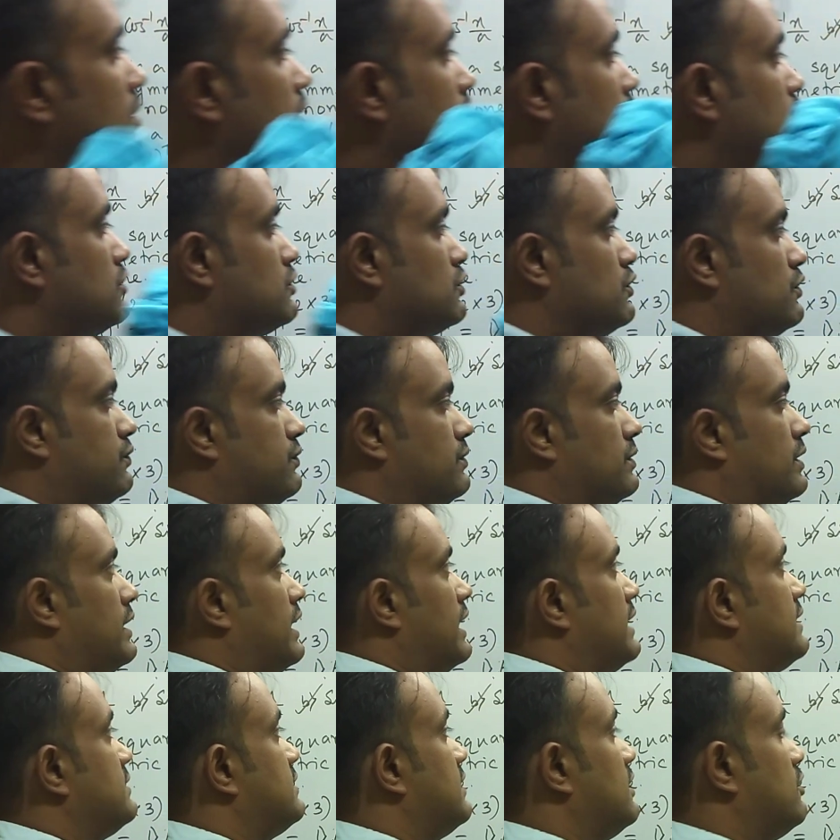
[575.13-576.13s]
so
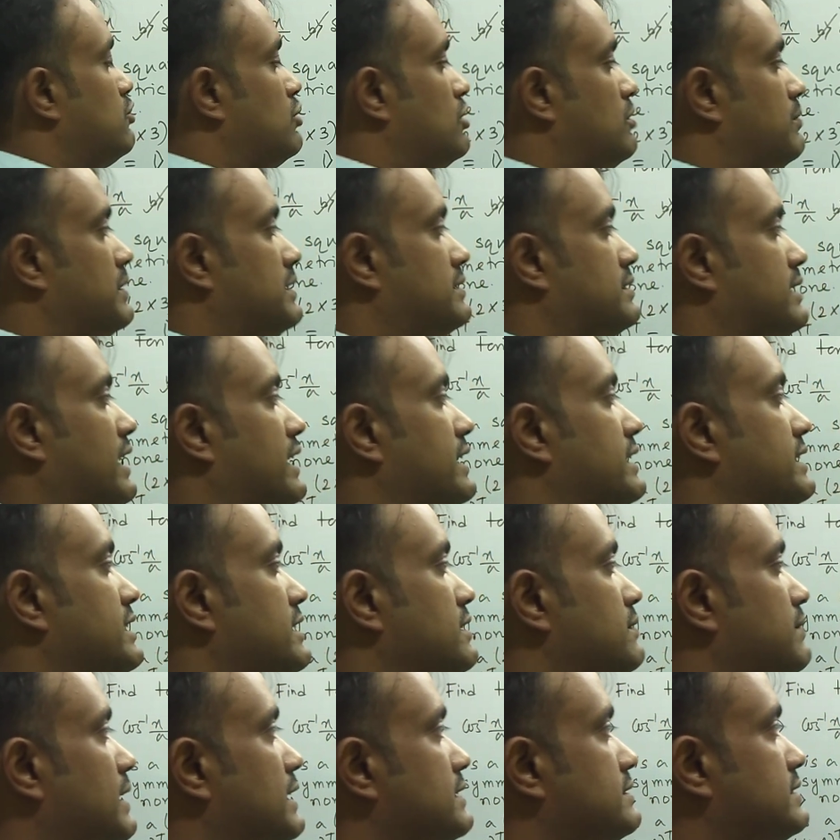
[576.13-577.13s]
answer will be sin
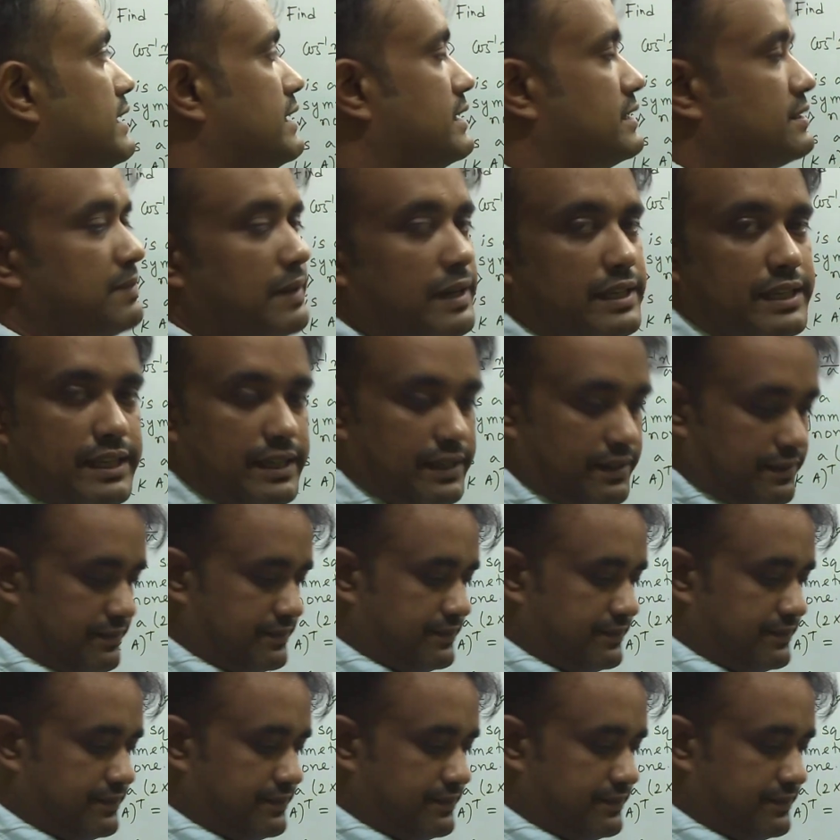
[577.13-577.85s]
inverse x by a.